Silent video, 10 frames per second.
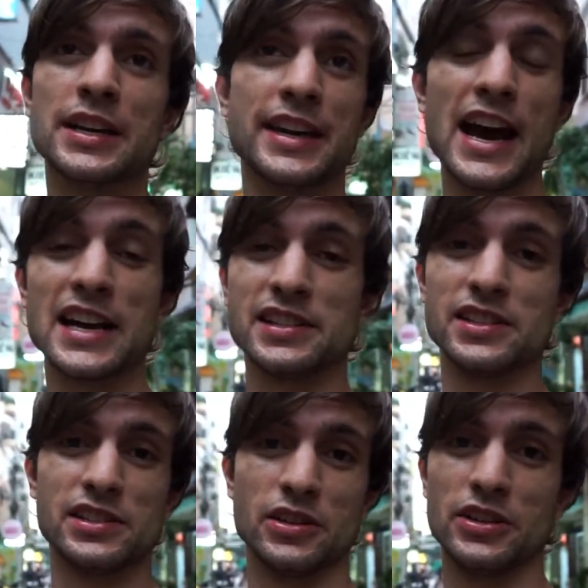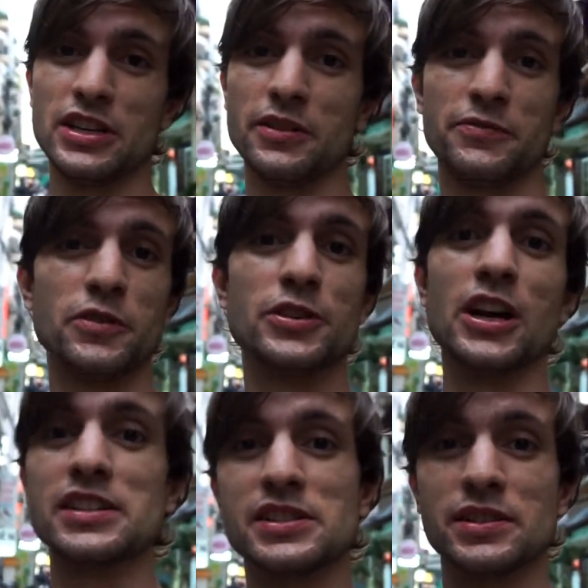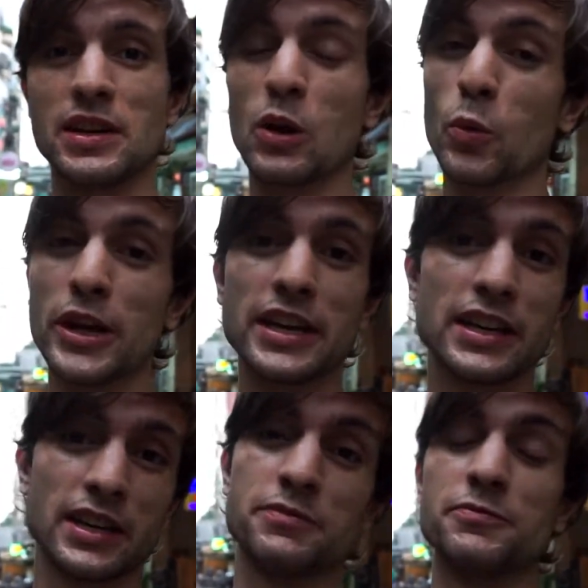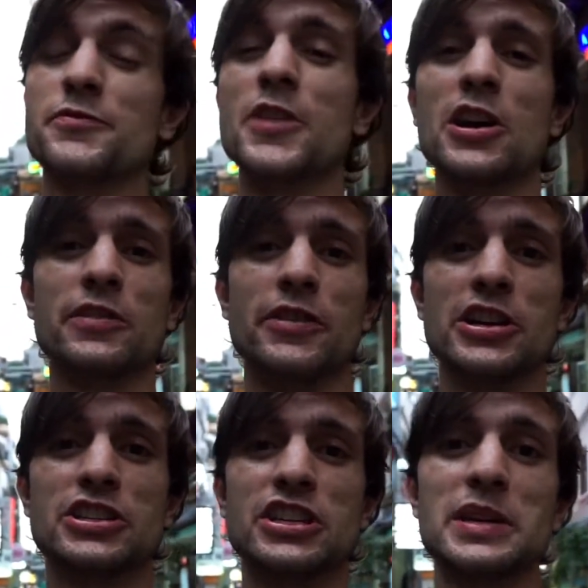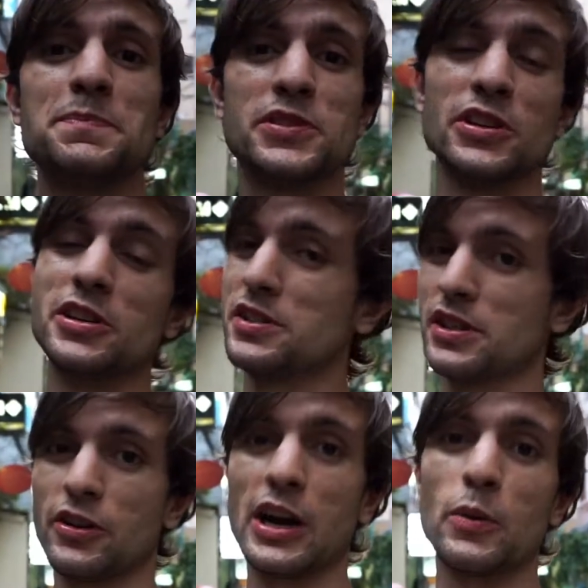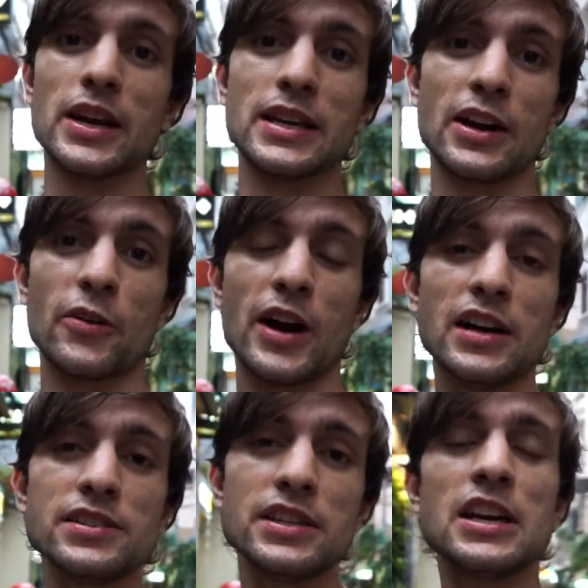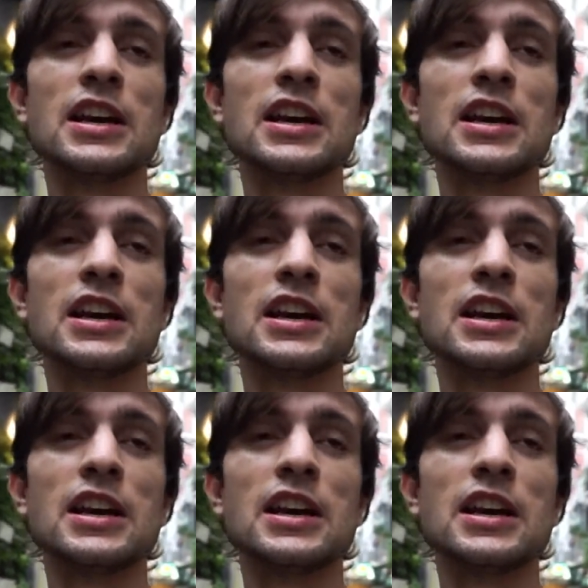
Gas is only a few dollars a week, very, very cheap, so it's a great way to get around.